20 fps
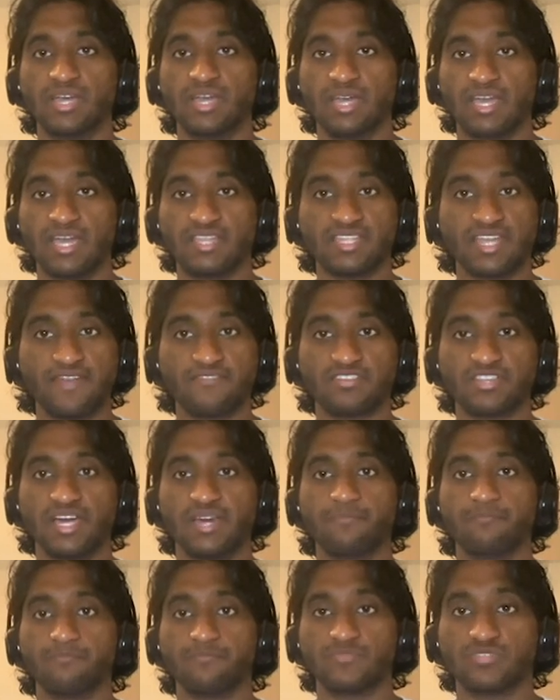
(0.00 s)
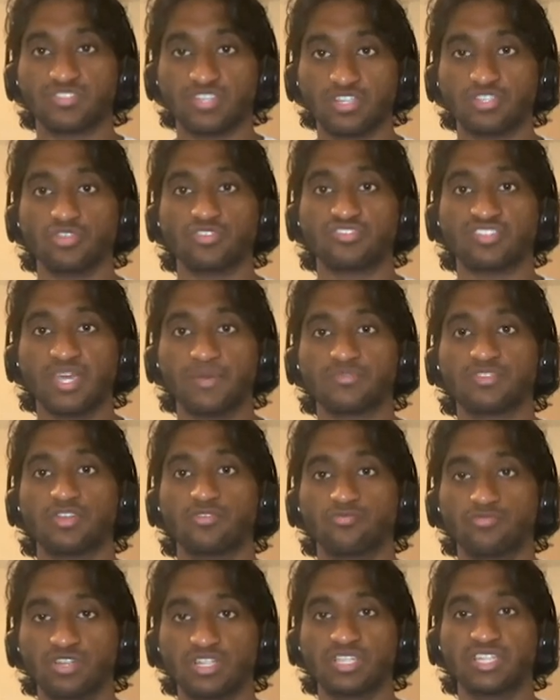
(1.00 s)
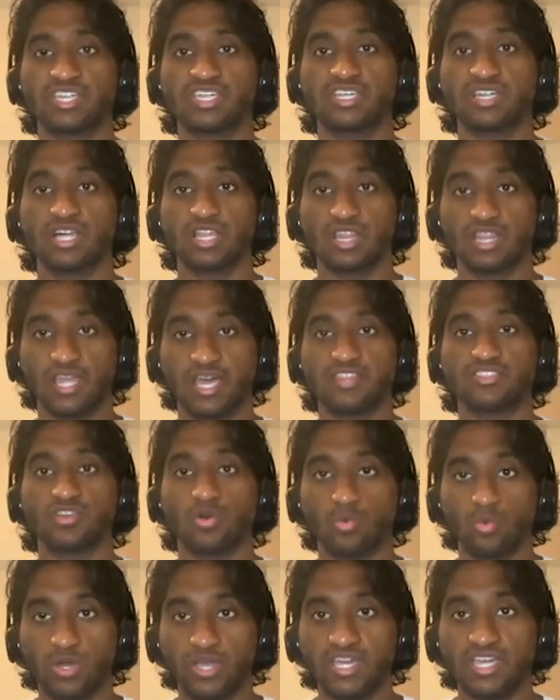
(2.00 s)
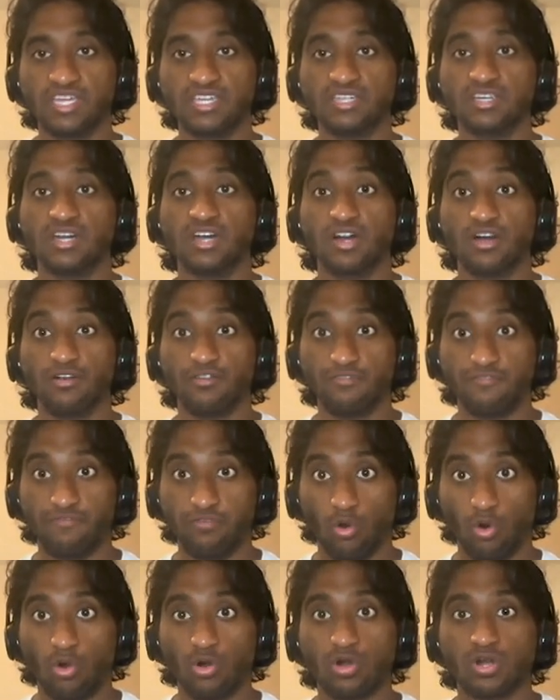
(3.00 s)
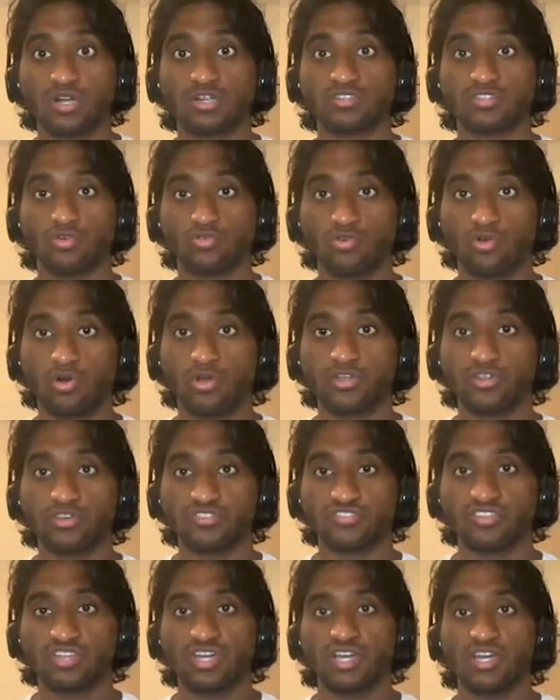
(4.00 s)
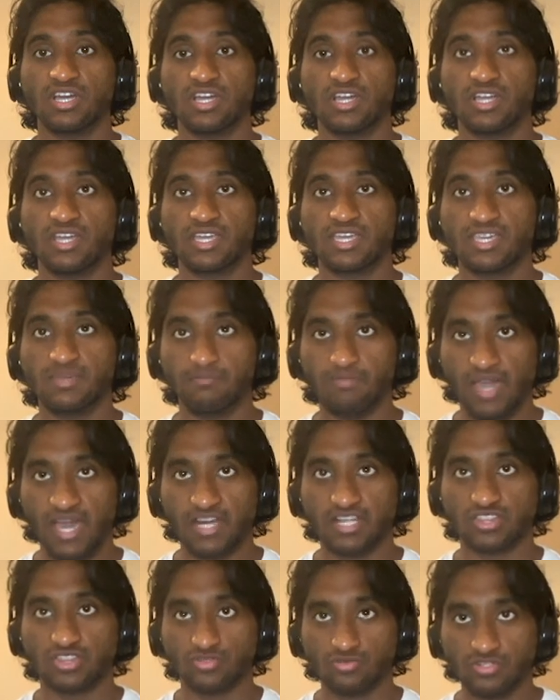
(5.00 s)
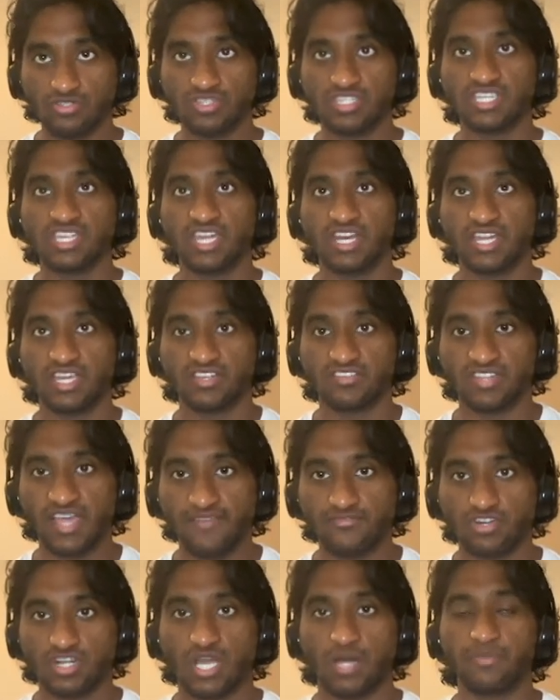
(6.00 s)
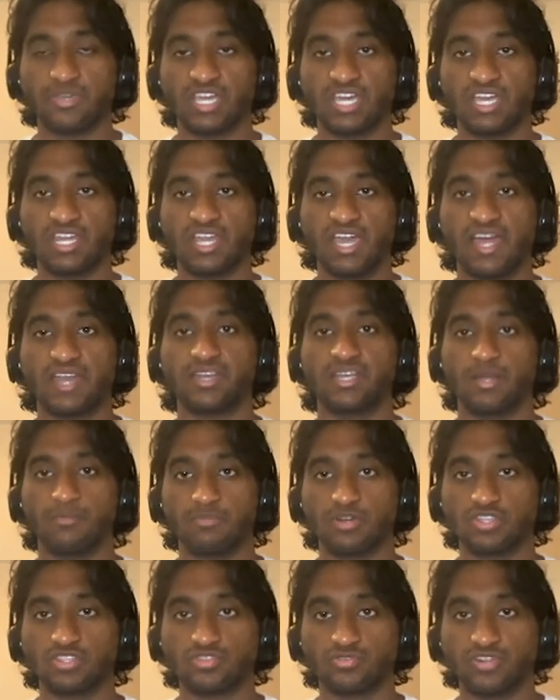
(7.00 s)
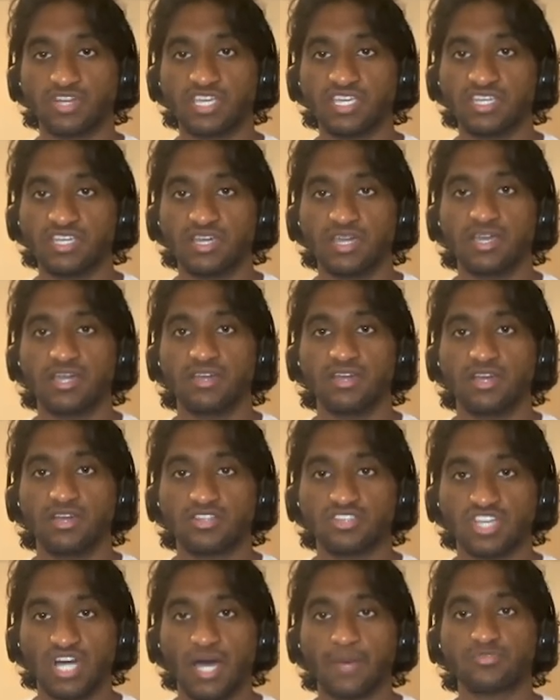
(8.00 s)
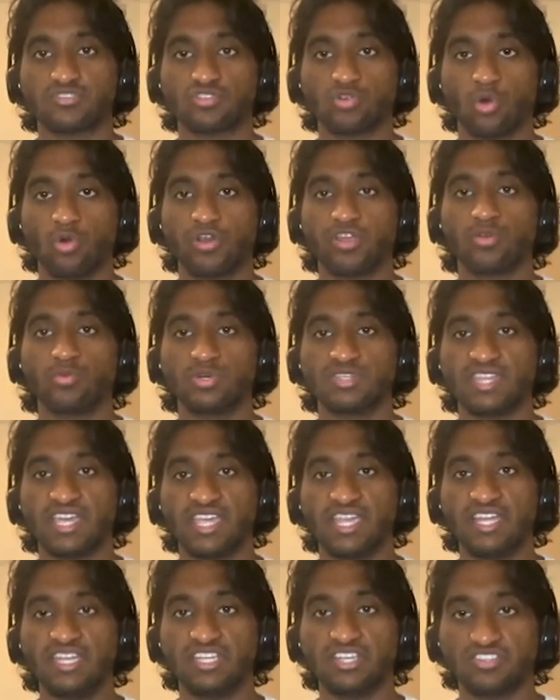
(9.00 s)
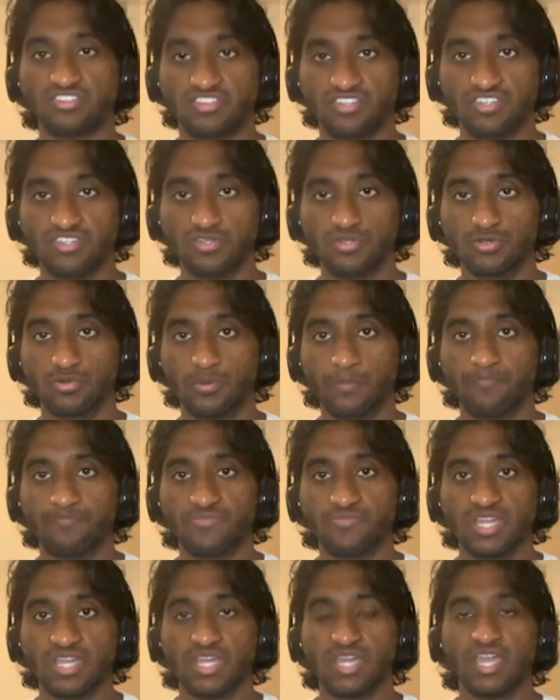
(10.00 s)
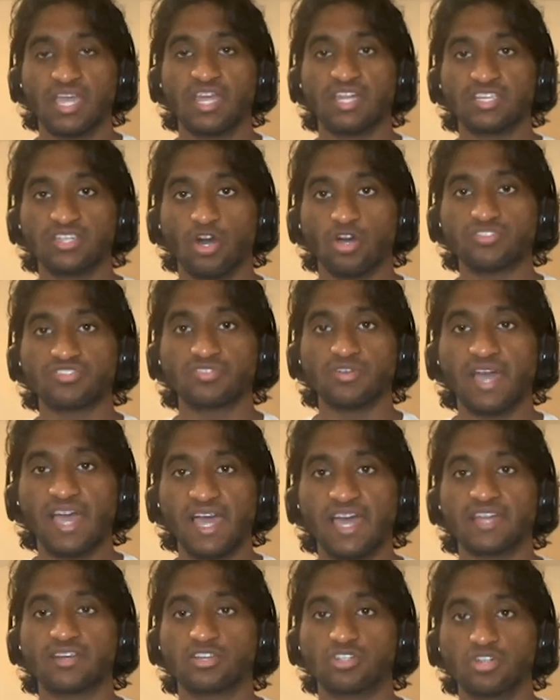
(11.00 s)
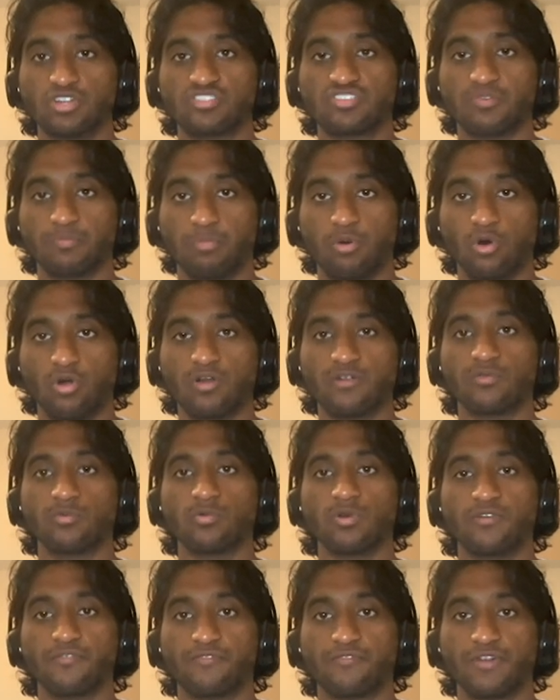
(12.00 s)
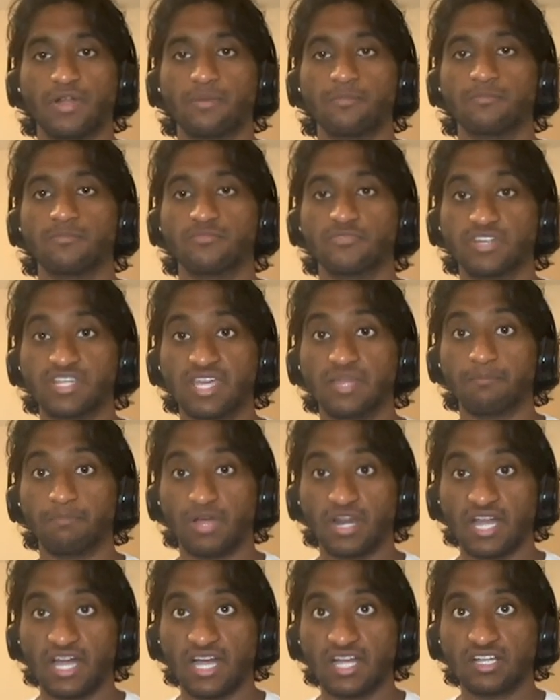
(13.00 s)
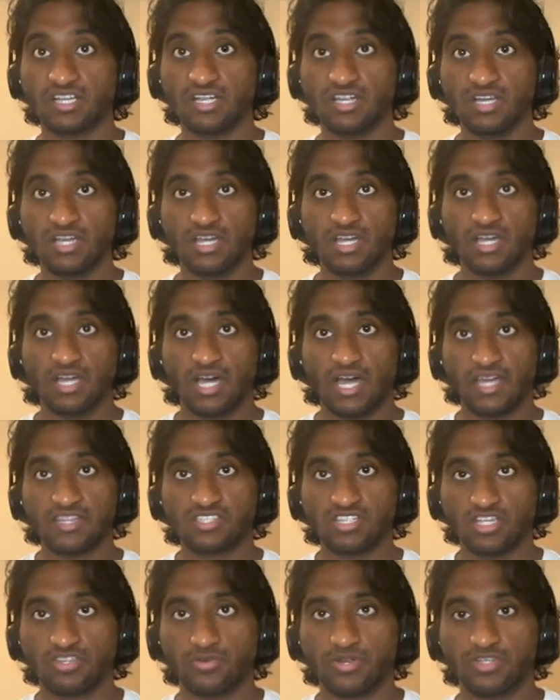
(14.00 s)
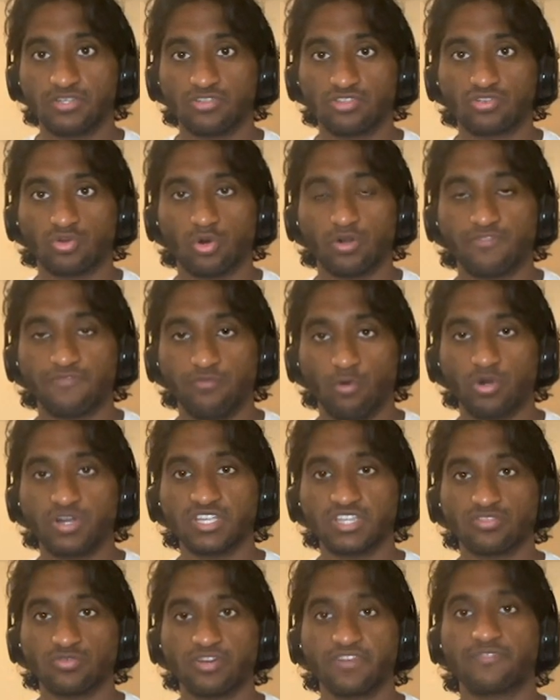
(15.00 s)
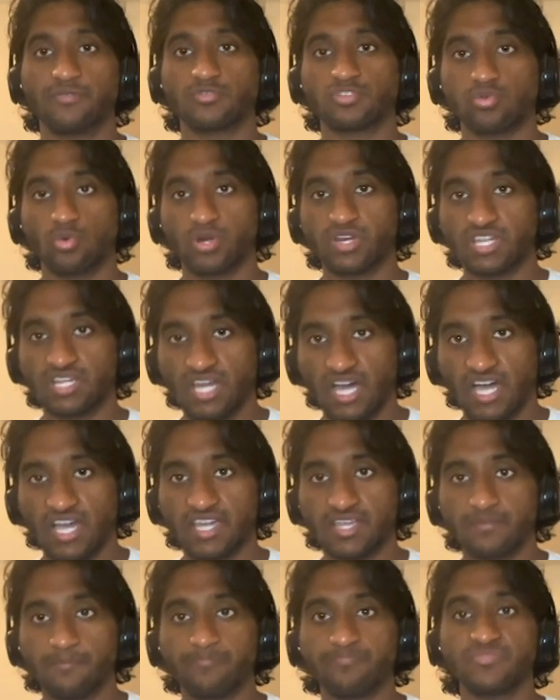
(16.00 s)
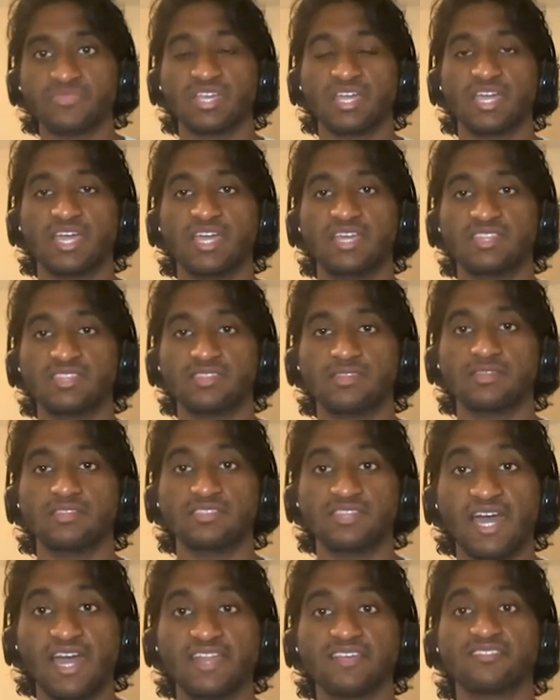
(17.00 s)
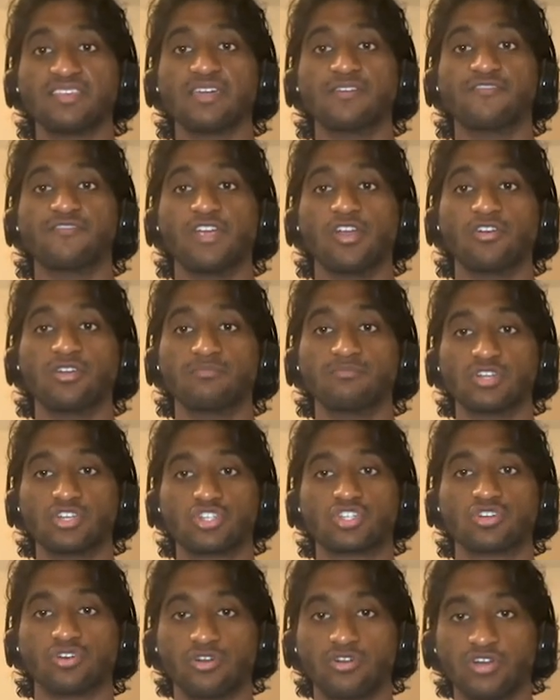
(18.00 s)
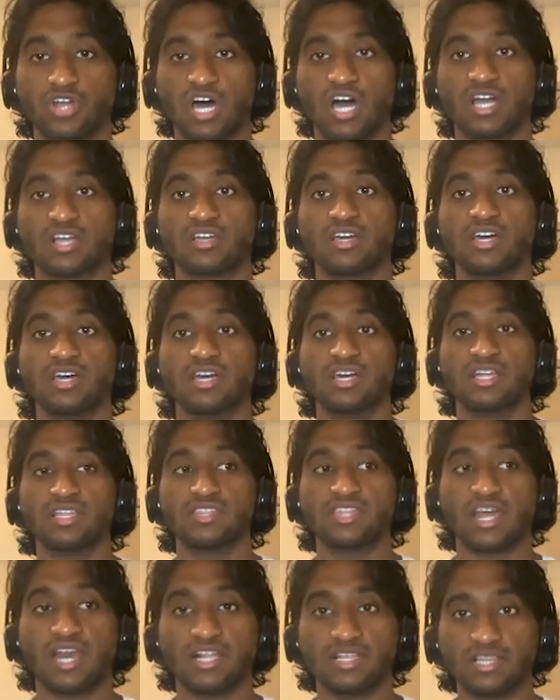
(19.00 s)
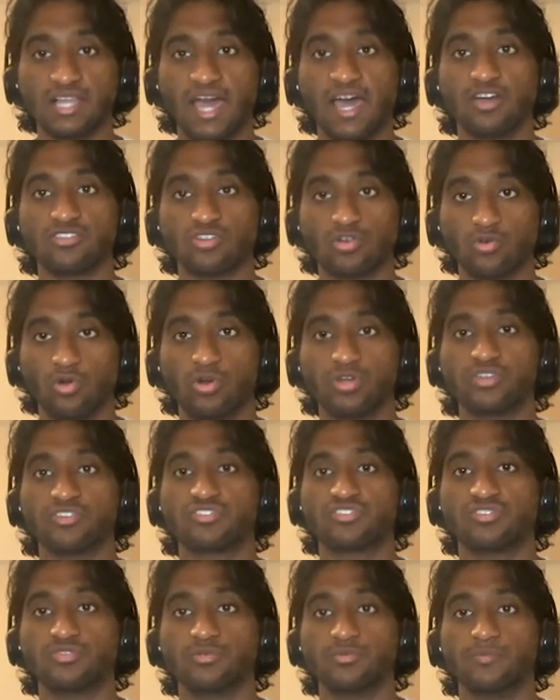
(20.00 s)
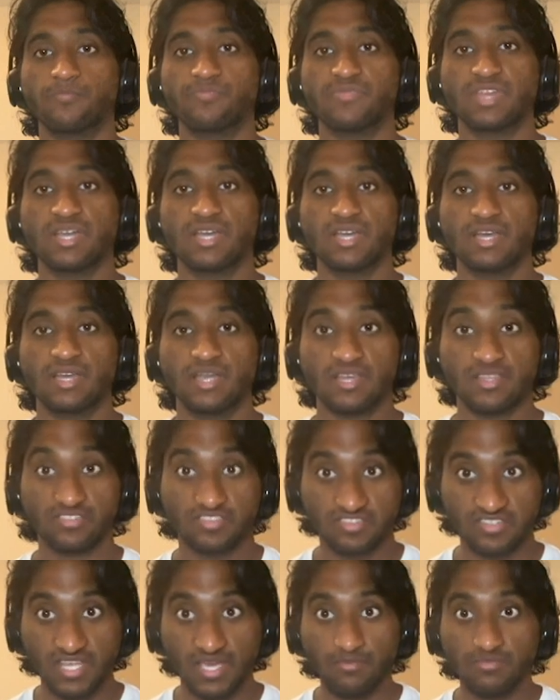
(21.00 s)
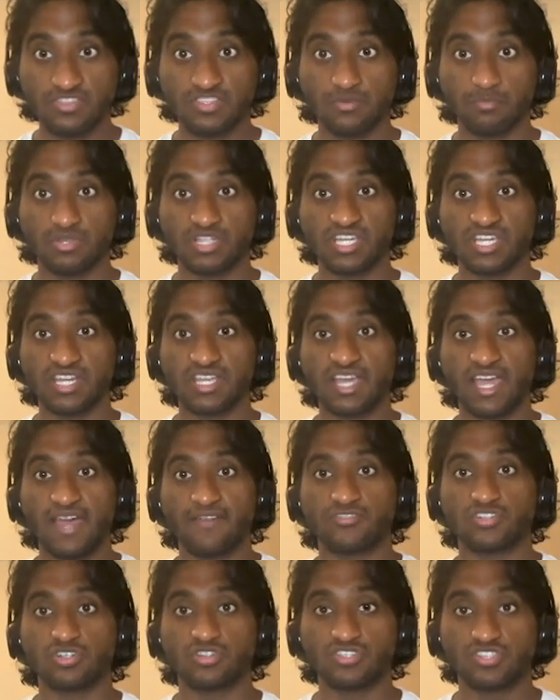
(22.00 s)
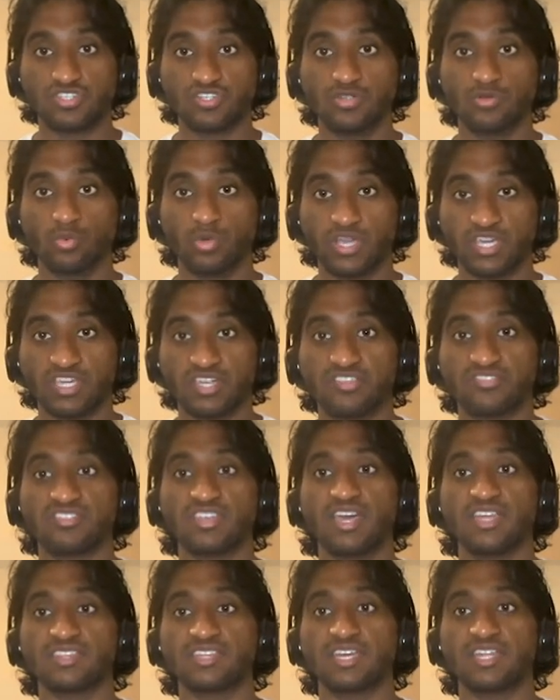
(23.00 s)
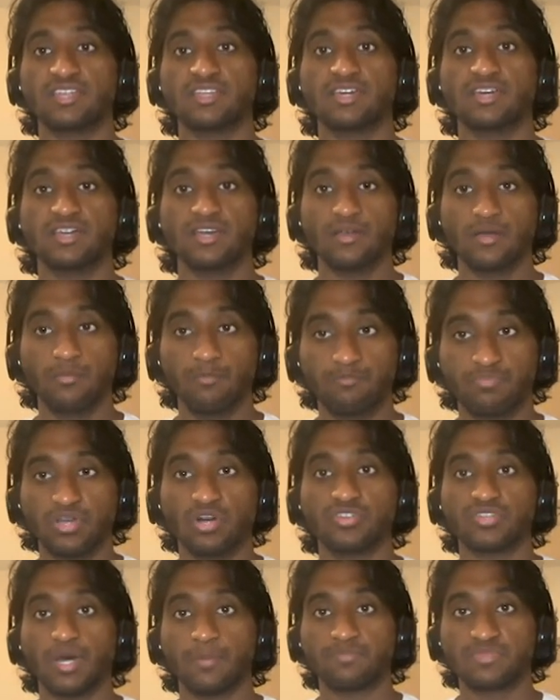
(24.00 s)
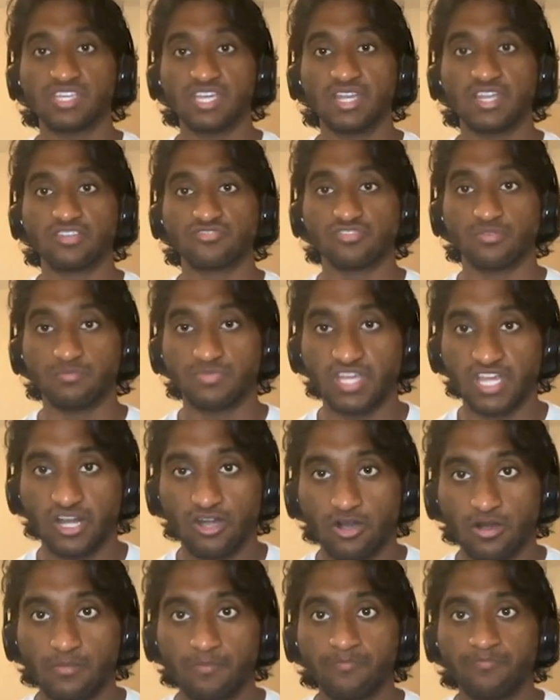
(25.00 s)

And then after that, Sanju Samson really led the way for the Royals. He batted through the innings after coming in at number 3, top scoring with 82. And he also had good support from Rian Parag at the other end, who scored 43 from 29. And that is a very mature knock that allowed the Royals to stem the bleeding after 2 wickets and then build up the innings from there.